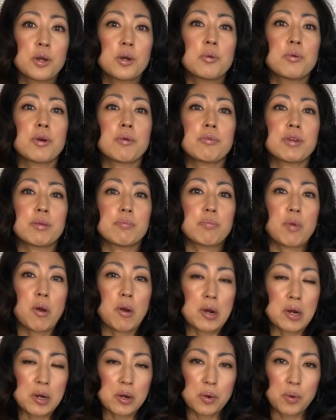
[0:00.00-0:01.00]
When we
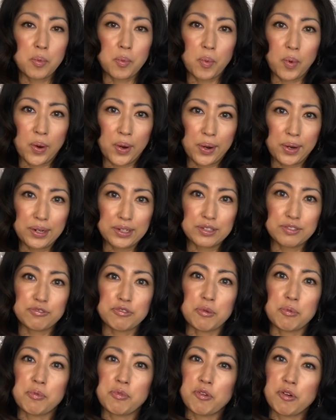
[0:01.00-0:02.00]
borrow words
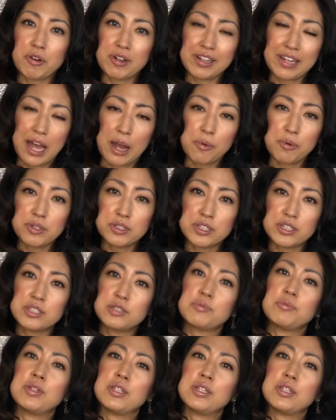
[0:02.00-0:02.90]
from foreign languages,